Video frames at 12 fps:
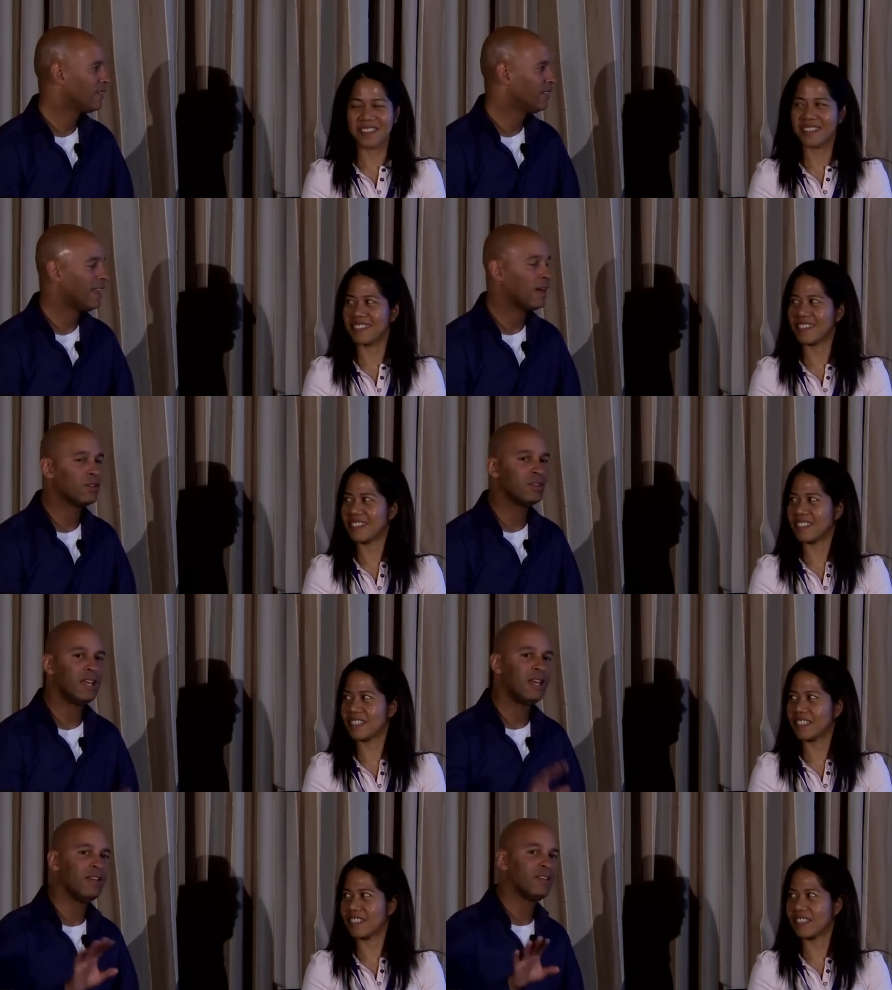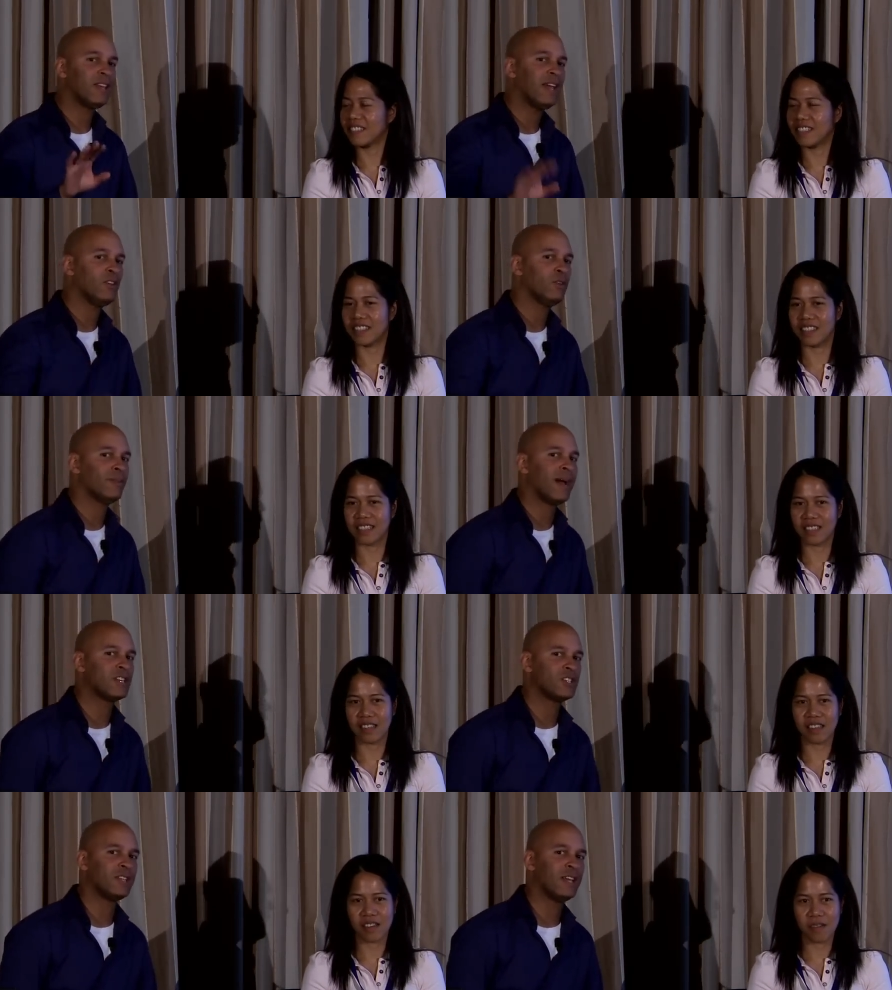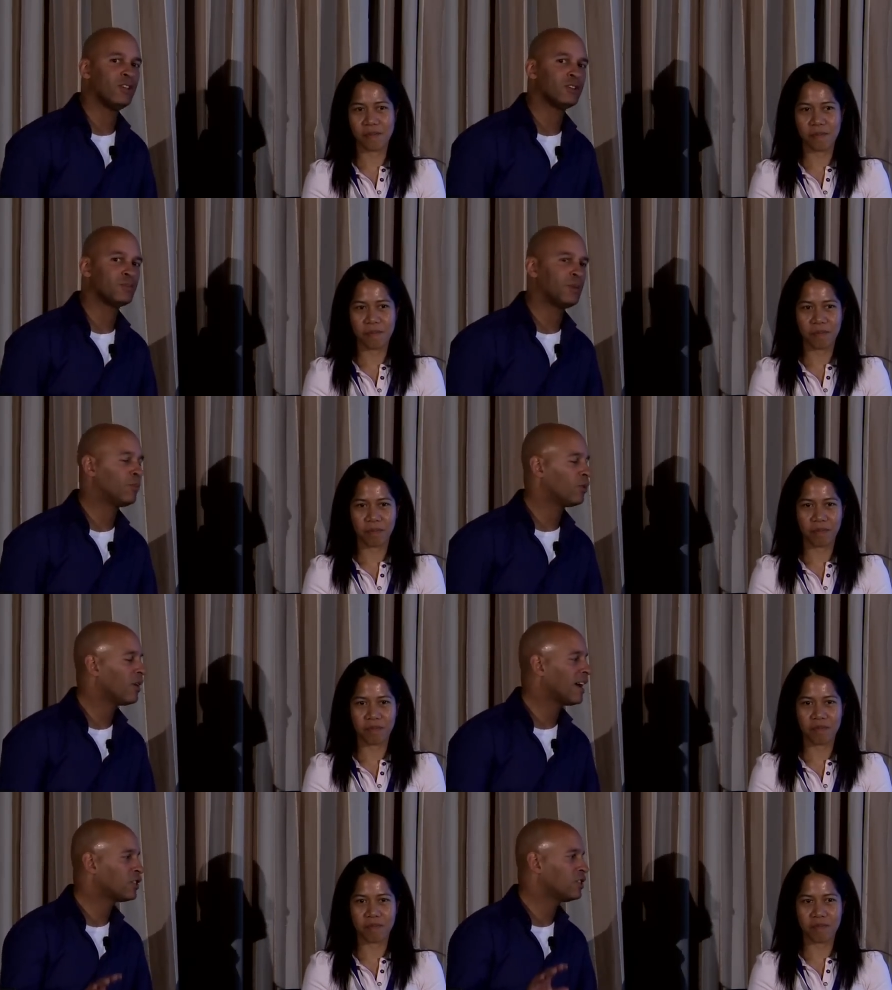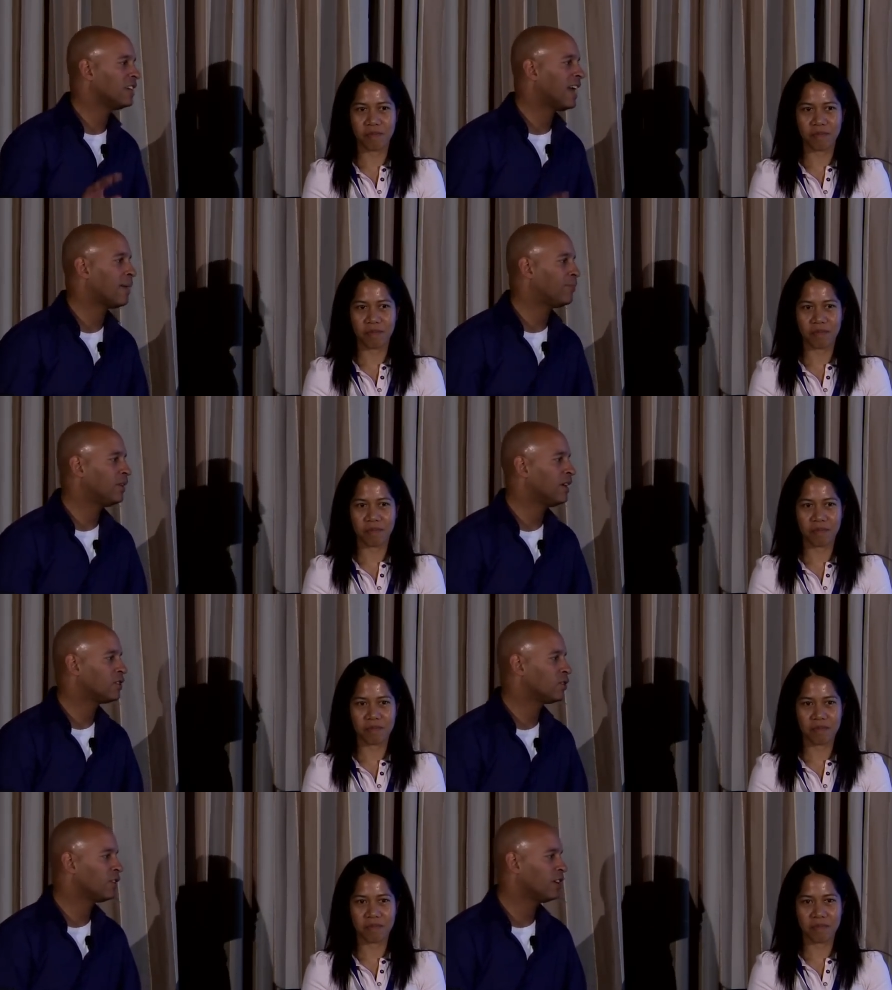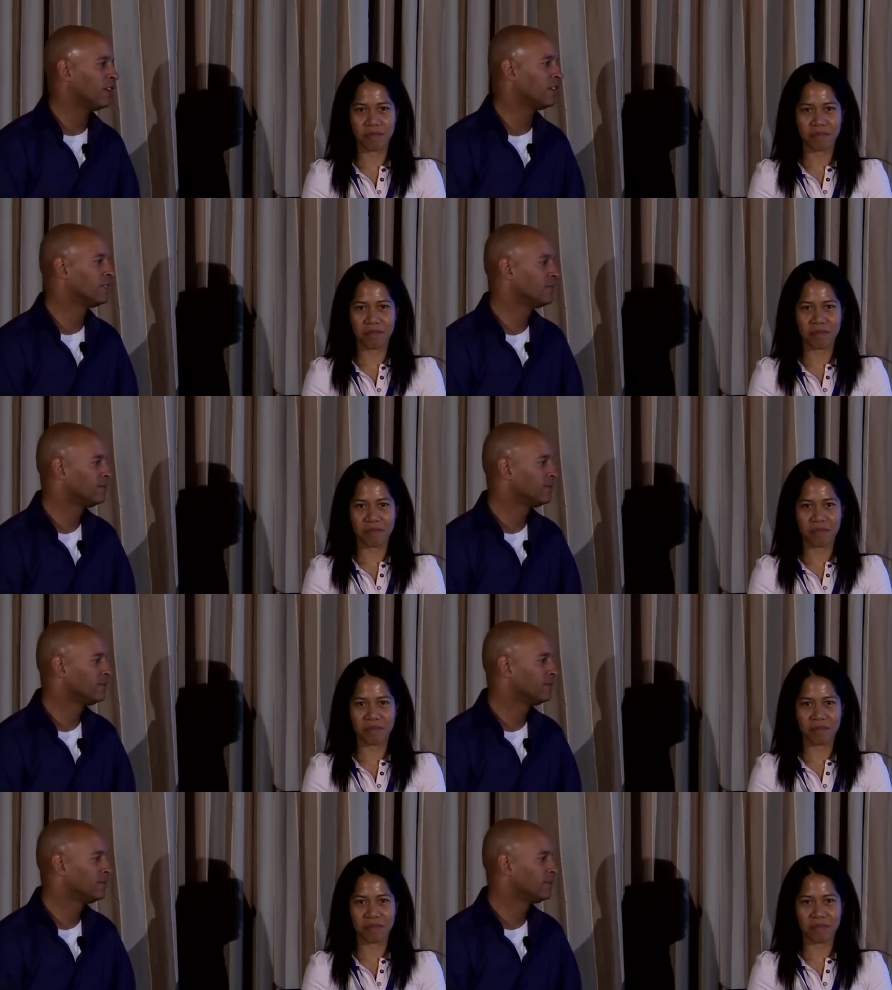Speaker 1: Now, it, can you imagine that those people are actually happy that you're here?